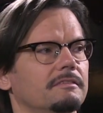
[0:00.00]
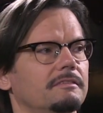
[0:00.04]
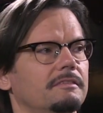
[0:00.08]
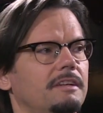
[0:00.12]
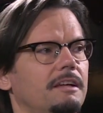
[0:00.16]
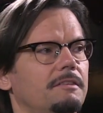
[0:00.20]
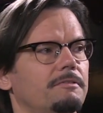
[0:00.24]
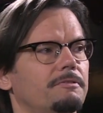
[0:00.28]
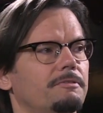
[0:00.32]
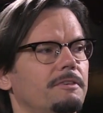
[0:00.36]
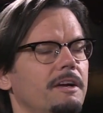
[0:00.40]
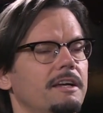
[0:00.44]

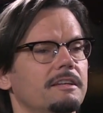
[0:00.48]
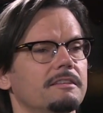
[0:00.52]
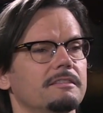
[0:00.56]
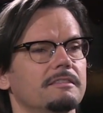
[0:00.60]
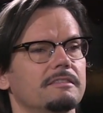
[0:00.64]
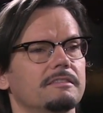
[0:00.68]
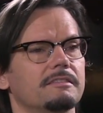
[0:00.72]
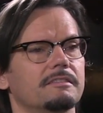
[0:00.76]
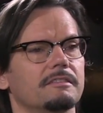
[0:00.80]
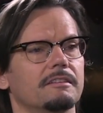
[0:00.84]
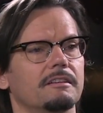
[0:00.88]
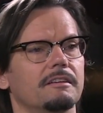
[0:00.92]
that
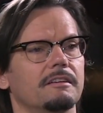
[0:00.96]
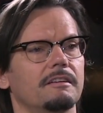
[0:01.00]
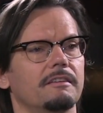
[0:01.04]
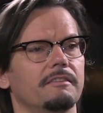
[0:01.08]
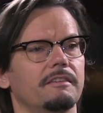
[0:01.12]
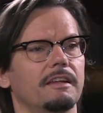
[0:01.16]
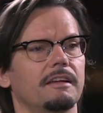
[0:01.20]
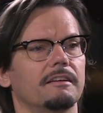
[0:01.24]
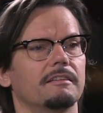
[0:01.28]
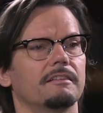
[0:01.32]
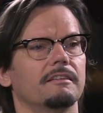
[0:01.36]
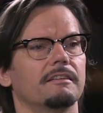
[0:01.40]
friends,
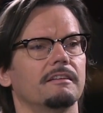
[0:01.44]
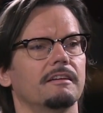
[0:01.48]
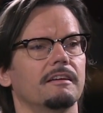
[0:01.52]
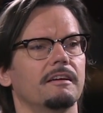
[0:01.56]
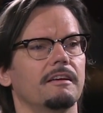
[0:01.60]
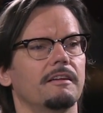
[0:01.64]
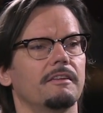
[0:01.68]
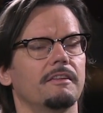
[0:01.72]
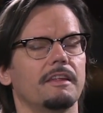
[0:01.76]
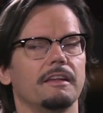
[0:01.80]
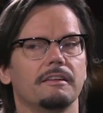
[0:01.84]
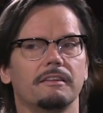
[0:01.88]
that,
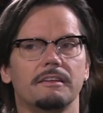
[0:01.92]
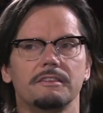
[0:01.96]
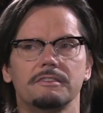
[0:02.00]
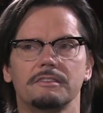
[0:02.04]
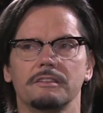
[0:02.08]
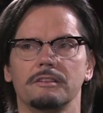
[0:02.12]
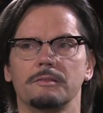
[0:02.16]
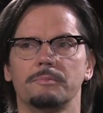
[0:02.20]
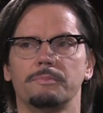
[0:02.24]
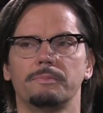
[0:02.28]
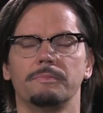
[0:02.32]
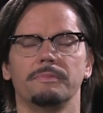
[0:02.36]
that there's, an,